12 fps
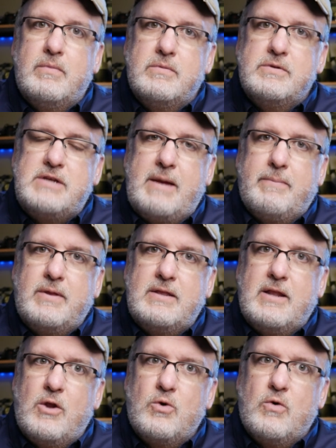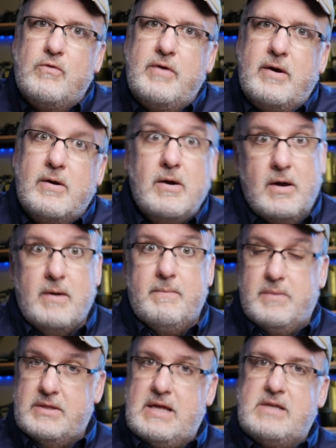sampling the local fare.
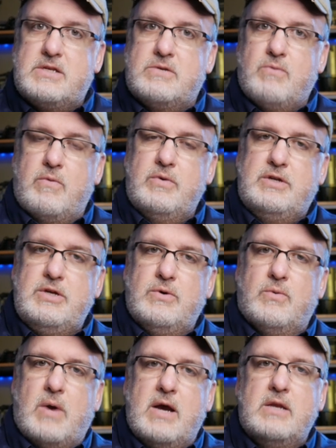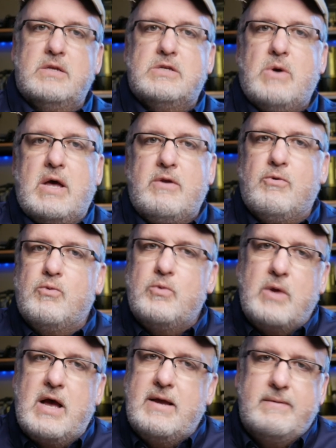But that's what we do, right? So
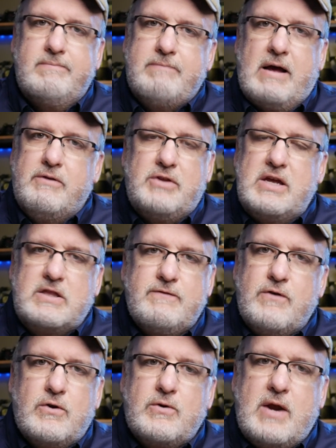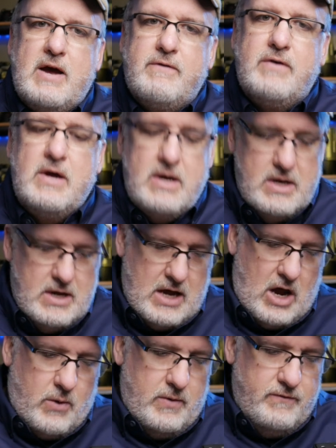I'll take the photograph,
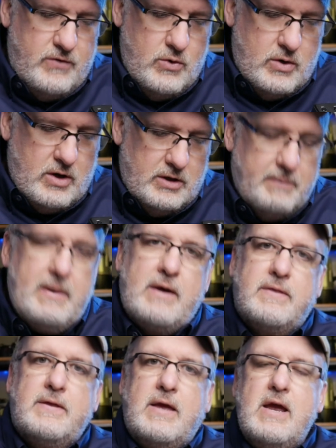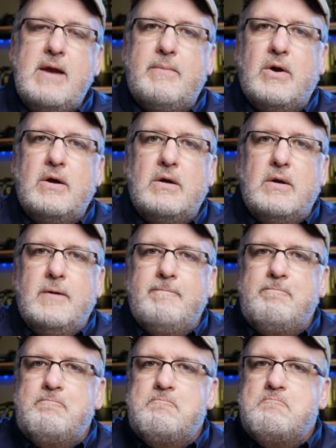I'll review it on the back of the camera,
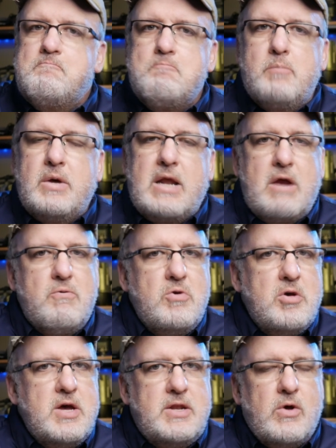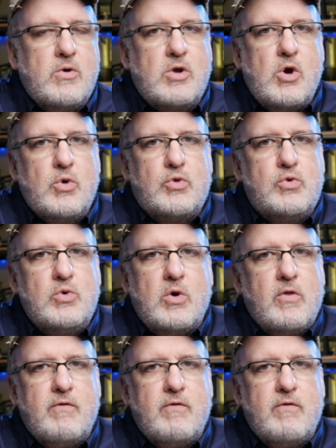but I really don't go through all the